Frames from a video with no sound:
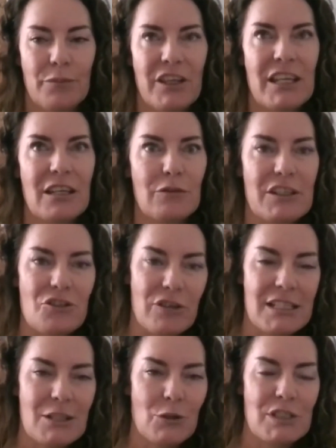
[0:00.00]
Thinking of
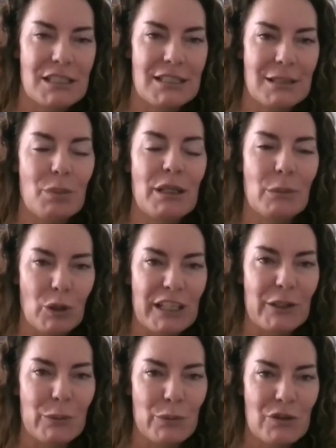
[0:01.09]
Trent Dalton and Pip
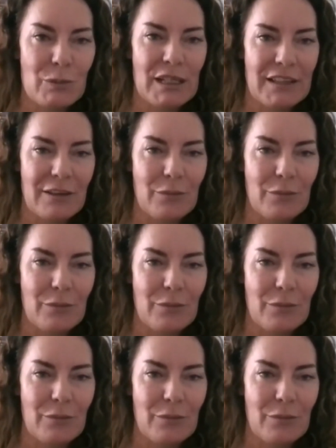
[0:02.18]
Williams being